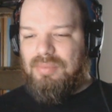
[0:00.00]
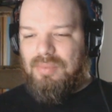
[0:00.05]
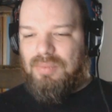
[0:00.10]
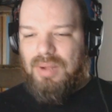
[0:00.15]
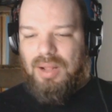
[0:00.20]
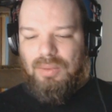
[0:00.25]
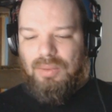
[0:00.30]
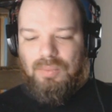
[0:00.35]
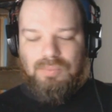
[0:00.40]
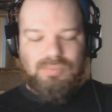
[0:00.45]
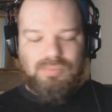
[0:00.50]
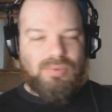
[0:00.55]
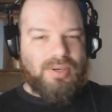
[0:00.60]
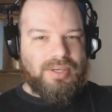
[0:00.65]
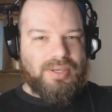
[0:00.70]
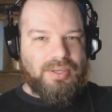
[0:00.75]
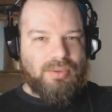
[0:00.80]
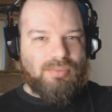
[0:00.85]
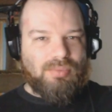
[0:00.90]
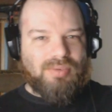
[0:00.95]
while
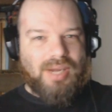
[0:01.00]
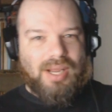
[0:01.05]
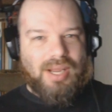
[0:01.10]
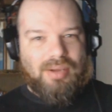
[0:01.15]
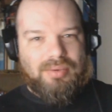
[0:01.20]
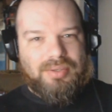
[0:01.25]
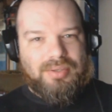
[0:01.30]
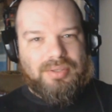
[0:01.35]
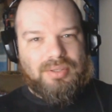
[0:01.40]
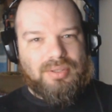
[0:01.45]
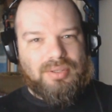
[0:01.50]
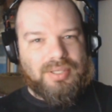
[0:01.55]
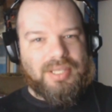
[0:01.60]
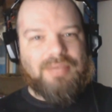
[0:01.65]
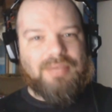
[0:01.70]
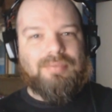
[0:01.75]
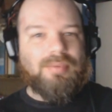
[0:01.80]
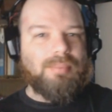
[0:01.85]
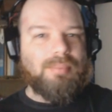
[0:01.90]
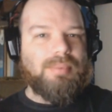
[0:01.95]
running around
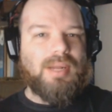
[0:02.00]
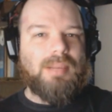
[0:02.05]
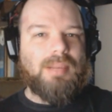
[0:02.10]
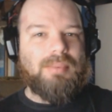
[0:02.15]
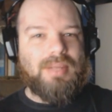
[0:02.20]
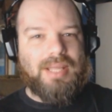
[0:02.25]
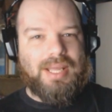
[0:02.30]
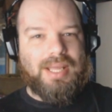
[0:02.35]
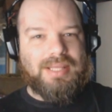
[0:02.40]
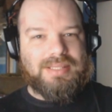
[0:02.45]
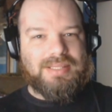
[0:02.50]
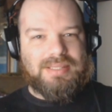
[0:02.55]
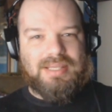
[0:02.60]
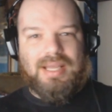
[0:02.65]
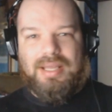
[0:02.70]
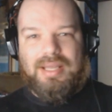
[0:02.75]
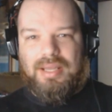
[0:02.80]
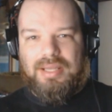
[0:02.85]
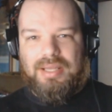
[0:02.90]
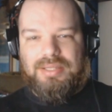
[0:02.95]
looking for
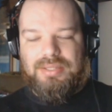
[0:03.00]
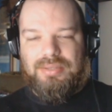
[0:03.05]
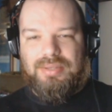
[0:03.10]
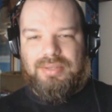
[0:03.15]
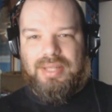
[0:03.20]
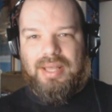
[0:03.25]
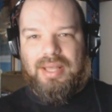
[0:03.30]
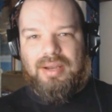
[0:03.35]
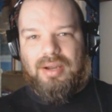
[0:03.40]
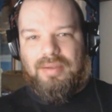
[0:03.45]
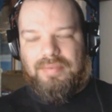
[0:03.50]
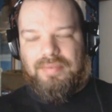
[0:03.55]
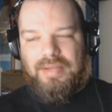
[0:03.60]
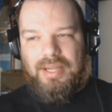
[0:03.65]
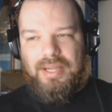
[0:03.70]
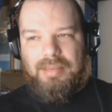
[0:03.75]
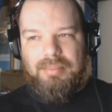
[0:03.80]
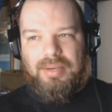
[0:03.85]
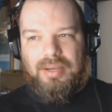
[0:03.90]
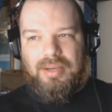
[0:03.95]
bobbleheads, I do that off
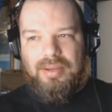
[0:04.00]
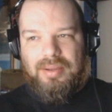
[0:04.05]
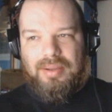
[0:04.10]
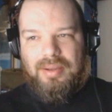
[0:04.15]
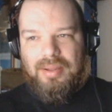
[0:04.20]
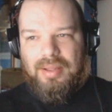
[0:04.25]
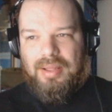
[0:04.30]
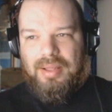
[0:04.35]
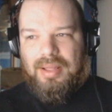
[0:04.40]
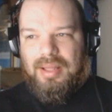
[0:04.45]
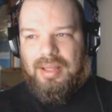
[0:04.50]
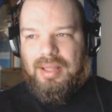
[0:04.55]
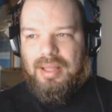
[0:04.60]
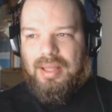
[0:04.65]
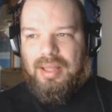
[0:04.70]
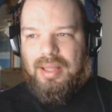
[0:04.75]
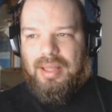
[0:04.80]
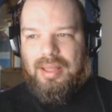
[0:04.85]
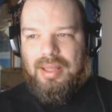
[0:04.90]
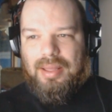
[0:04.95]
camera.
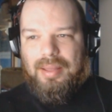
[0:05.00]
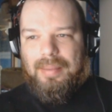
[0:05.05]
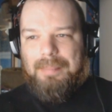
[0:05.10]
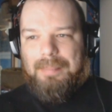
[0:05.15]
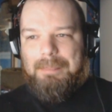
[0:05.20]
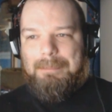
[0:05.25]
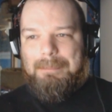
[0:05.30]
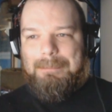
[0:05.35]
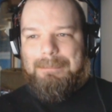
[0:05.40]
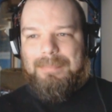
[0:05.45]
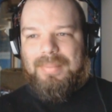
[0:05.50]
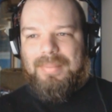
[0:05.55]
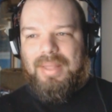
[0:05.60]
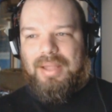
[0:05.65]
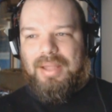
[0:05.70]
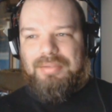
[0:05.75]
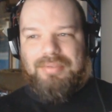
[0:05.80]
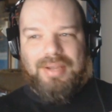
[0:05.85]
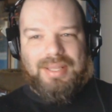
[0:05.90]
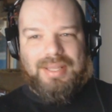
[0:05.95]

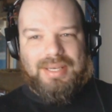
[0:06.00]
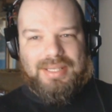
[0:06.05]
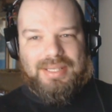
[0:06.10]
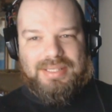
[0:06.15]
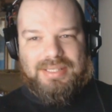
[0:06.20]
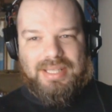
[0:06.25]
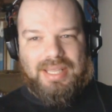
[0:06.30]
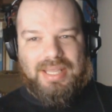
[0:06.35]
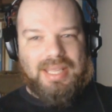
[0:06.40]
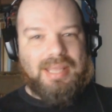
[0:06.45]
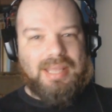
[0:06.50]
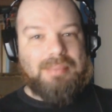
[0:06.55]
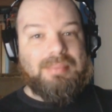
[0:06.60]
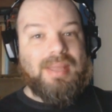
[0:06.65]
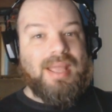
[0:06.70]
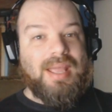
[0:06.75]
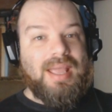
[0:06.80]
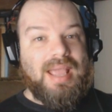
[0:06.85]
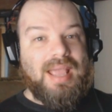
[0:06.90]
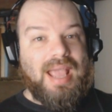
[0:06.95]
I ran into
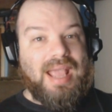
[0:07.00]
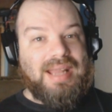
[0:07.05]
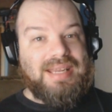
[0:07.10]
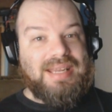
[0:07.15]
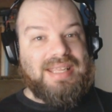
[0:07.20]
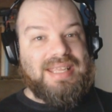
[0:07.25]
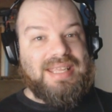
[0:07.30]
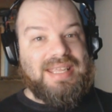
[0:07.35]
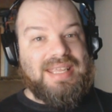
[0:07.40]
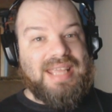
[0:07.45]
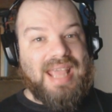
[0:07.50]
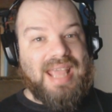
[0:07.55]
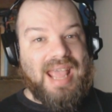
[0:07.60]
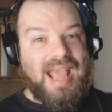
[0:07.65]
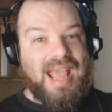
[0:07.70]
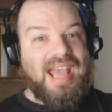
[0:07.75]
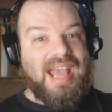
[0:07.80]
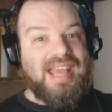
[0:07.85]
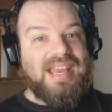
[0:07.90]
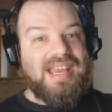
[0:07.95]
him, and he
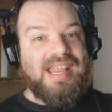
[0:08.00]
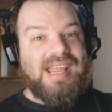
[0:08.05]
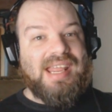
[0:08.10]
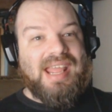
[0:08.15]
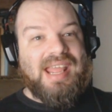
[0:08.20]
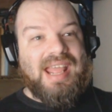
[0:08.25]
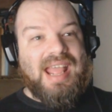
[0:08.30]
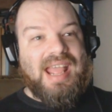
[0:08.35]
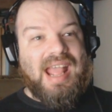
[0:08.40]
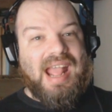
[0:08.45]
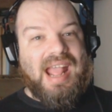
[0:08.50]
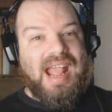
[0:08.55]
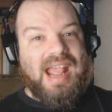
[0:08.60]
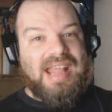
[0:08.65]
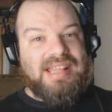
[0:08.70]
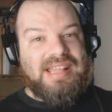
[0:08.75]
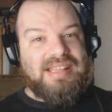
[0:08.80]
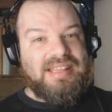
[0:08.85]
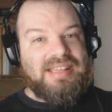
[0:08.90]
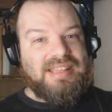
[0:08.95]
had
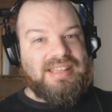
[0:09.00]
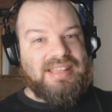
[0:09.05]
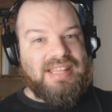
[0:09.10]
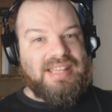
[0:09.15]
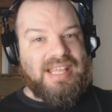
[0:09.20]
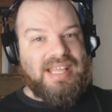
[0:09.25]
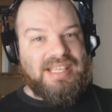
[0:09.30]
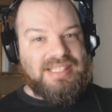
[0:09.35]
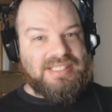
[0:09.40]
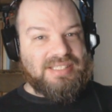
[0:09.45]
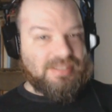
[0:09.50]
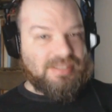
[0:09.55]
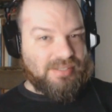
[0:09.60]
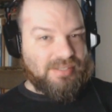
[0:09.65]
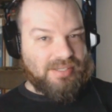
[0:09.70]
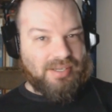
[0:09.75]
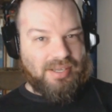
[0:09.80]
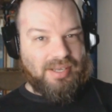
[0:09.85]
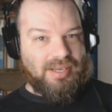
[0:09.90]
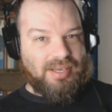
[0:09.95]
a
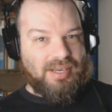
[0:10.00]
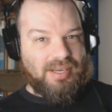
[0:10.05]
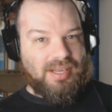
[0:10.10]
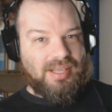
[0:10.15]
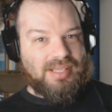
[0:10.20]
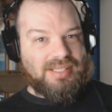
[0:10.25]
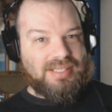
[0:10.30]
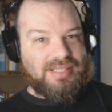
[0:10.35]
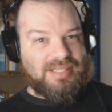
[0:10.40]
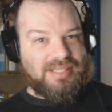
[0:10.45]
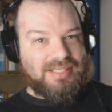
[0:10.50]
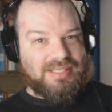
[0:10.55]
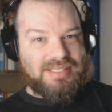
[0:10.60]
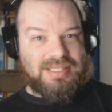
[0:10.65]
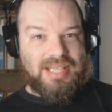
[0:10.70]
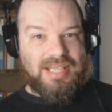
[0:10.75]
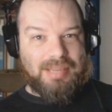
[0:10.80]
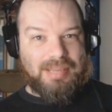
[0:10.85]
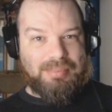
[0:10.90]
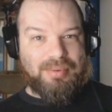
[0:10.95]
laser gun
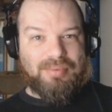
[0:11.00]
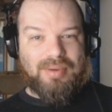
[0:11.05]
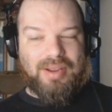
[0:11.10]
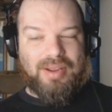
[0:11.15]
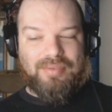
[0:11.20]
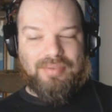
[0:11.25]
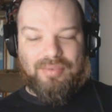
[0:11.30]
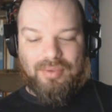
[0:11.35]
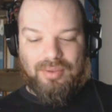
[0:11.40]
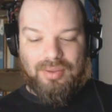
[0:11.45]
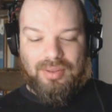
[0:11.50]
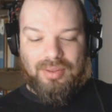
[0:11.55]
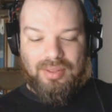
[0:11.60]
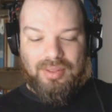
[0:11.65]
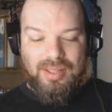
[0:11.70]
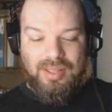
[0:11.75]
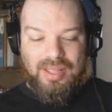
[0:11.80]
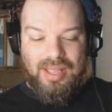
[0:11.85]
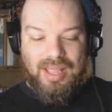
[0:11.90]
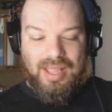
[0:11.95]
sniper rifle,